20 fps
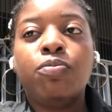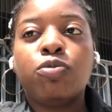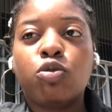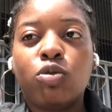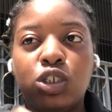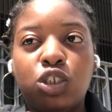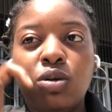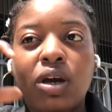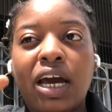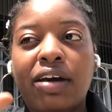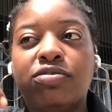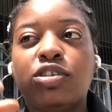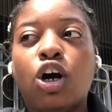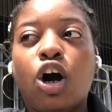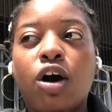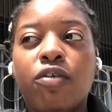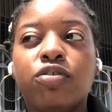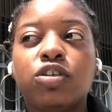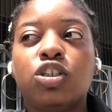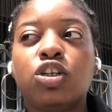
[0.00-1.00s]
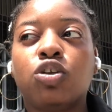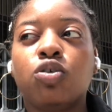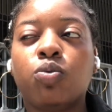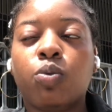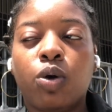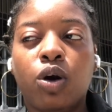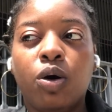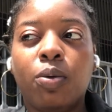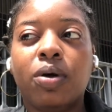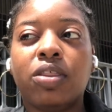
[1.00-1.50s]
what you have to offer to the
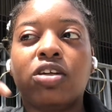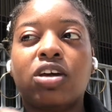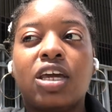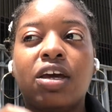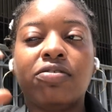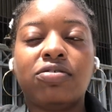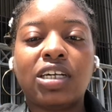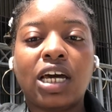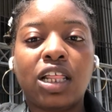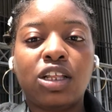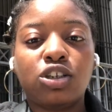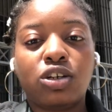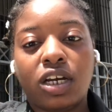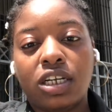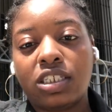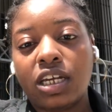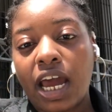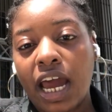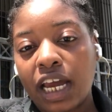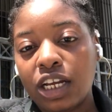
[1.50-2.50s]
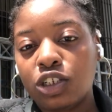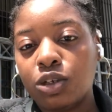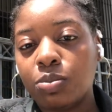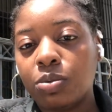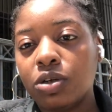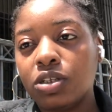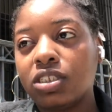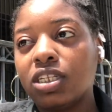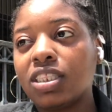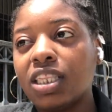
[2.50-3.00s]
world, whether gift, talent, traits, or
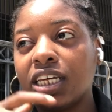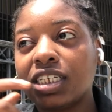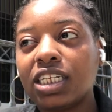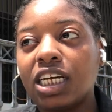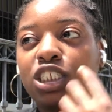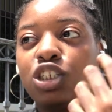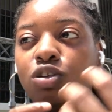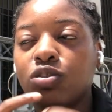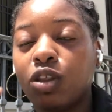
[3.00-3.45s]
attributes, the things that you,